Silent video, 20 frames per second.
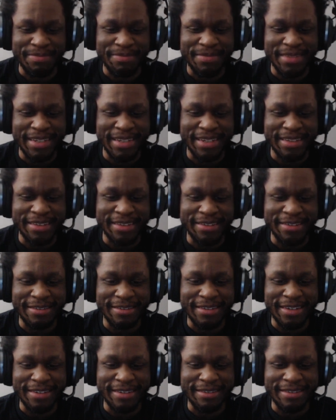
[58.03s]
And the other
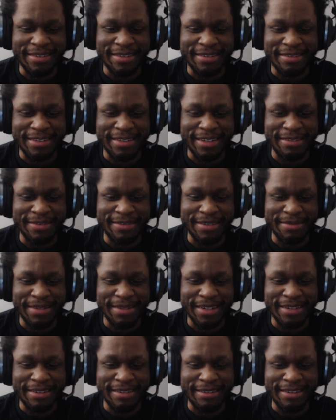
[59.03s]
two categories don't have
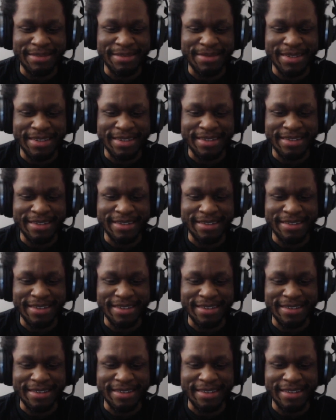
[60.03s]
subcategories because they're
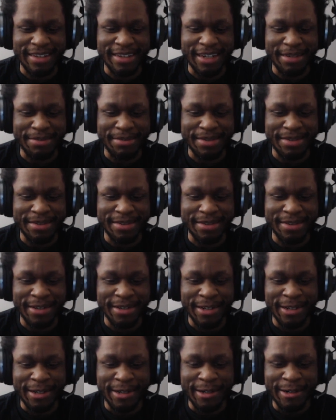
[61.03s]
things that happened
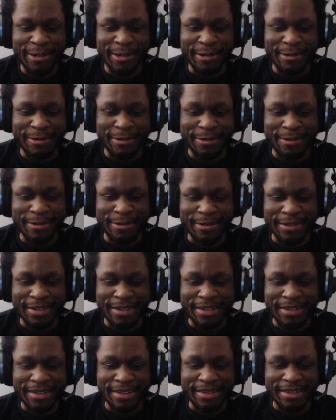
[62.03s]

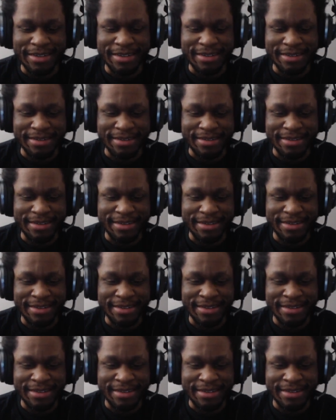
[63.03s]
or didn't.